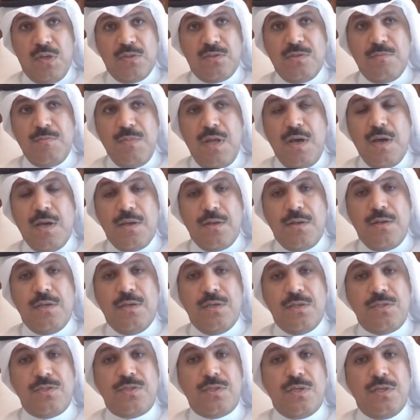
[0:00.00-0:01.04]
Bottom line
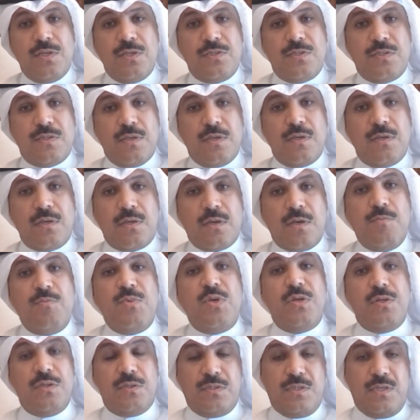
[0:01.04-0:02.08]
is, is the
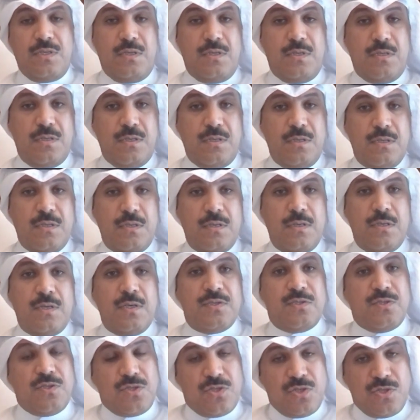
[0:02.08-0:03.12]
community,
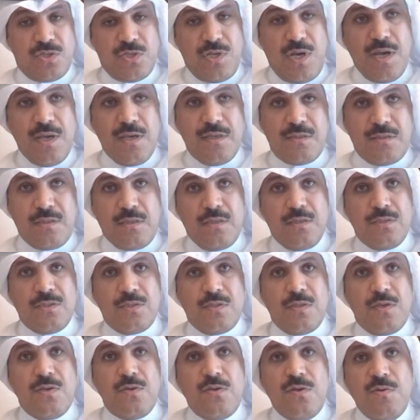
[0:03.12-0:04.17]
is the society,
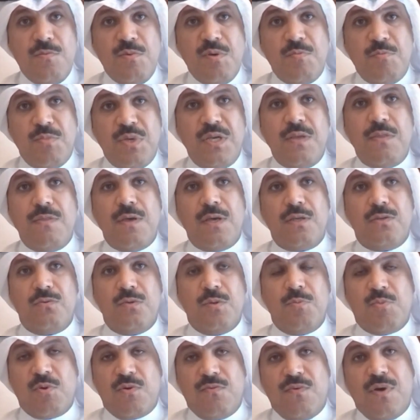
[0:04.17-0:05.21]
is the human being that
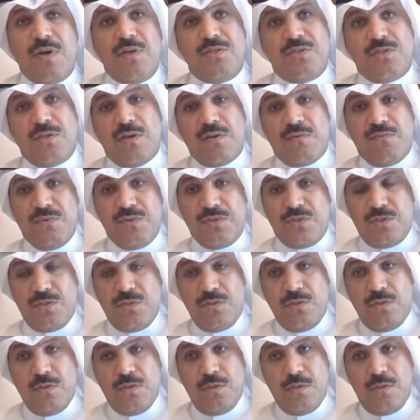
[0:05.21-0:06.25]
we provide
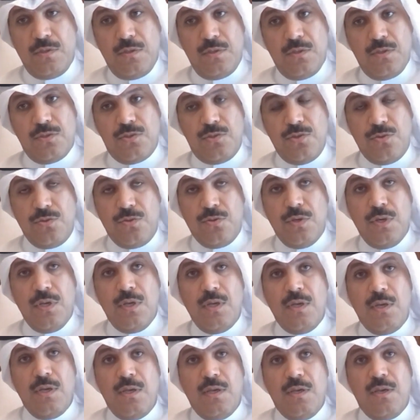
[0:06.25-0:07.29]
service uh, to.
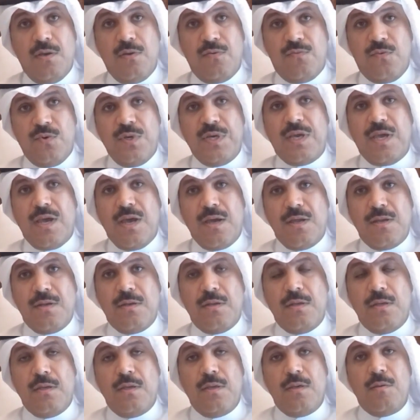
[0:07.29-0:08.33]
If we
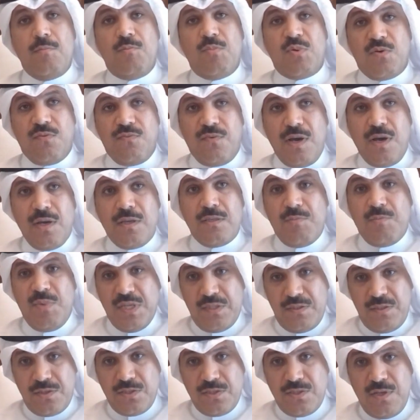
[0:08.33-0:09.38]
can provide
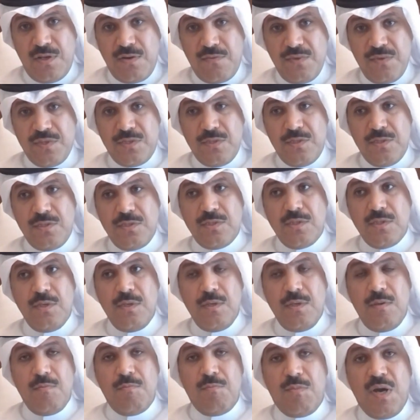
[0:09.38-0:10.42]
better services
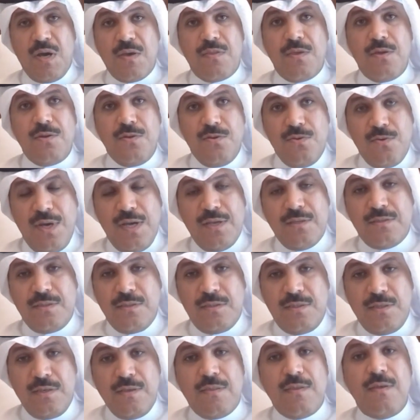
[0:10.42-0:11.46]
by the new
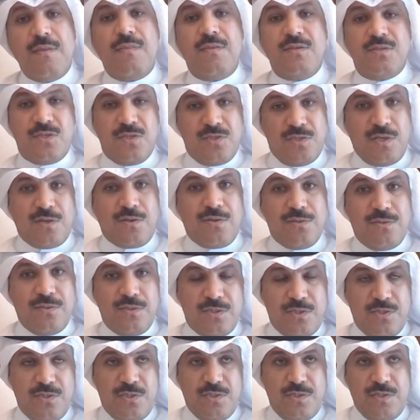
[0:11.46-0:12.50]
entity, then this is a good
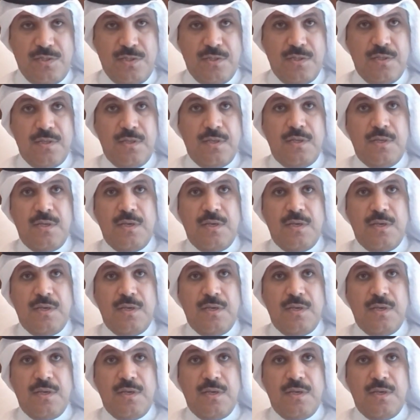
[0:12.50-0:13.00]
decision.